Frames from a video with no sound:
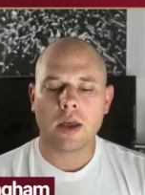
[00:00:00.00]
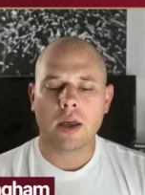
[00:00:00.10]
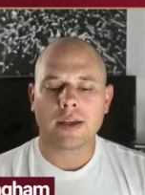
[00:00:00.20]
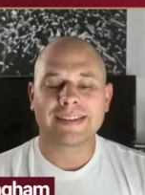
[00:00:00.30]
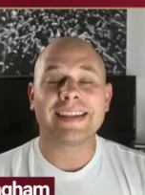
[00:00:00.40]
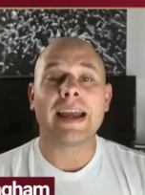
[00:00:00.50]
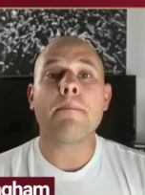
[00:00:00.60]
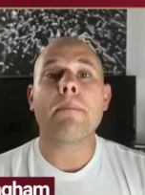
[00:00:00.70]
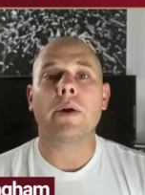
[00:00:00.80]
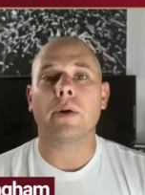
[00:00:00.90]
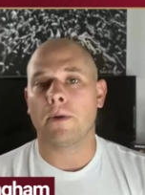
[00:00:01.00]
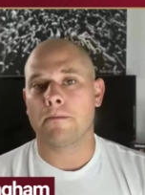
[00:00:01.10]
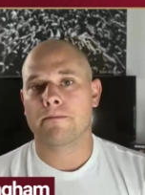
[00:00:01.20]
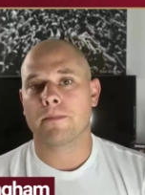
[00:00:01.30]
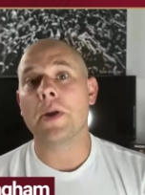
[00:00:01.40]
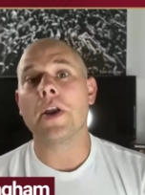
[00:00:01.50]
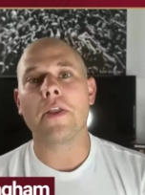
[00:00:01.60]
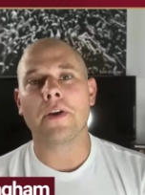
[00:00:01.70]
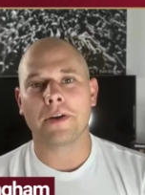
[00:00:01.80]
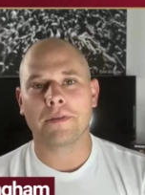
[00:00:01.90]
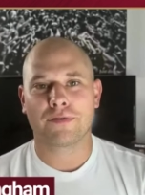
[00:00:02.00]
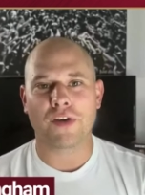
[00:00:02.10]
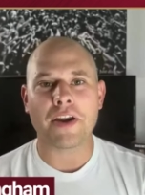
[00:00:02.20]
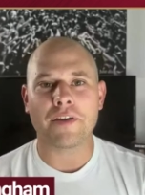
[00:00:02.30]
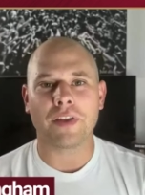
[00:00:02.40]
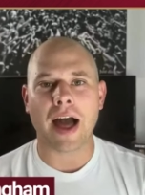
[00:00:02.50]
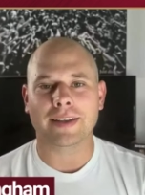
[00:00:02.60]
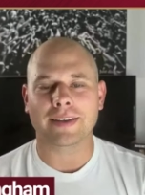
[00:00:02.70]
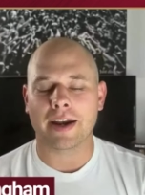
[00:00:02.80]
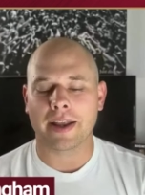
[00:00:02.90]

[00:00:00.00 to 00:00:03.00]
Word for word: Sam Merrill, another friend of Locked On